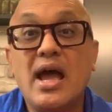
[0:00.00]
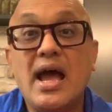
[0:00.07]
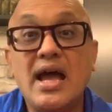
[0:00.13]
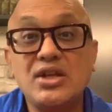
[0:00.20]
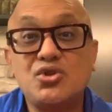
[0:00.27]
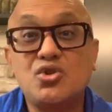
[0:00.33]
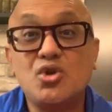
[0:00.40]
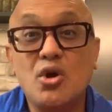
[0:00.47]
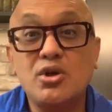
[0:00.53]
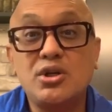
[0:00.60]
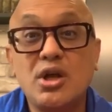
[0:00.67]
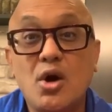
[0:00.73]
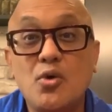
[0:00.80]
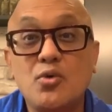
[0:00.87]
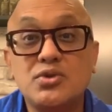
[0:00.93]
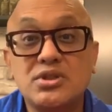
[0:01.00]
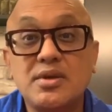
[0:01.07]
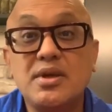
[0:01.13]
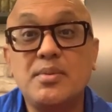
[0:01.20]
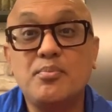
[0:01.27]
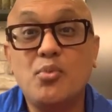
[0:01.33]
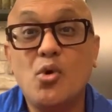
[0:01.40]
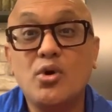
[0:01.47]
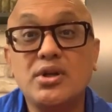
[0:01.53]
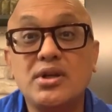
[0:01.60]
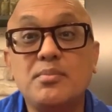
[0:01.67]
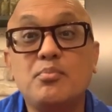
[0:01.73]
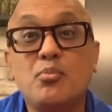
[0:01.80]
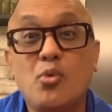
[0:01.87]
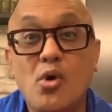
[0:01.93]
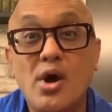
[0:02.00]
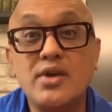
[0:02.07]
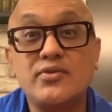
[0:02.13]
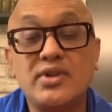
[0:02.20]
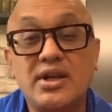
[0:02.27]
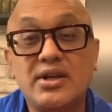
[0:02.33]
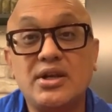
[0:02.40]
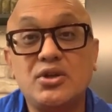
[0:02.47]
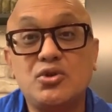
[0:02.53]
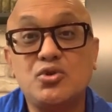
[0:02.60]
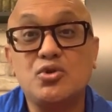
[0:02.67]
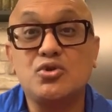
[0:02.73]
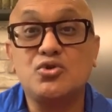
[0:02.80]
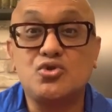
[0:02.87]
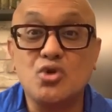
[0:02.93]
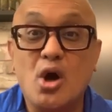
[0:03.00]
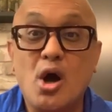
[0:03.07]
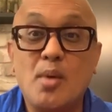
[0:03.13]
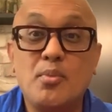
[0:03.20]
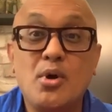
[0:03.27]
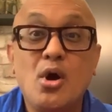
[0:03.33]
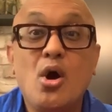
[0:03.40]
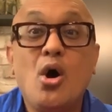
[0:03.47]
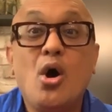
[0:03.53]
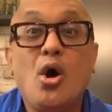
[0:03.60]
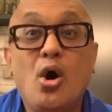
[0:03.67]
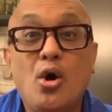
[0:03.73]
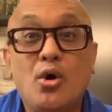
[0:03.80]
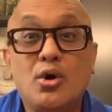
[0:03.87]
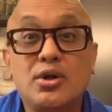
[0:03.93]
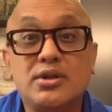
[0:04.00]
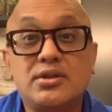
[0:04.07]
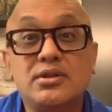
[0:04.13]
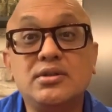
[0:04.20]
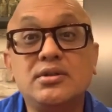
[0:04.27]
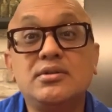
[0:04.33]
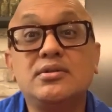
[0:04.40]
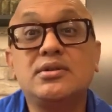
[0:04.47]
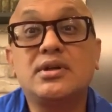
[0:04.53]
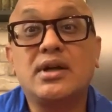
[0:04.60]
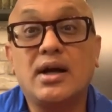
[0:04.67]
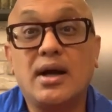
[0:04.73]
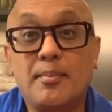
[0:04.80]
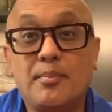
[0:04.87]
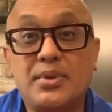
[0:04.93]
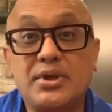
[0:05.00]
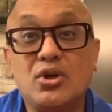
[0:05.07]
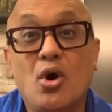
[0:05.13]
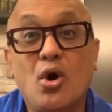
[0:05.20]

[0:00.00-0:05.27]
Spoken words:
and jot down some important point relating to your job or the company.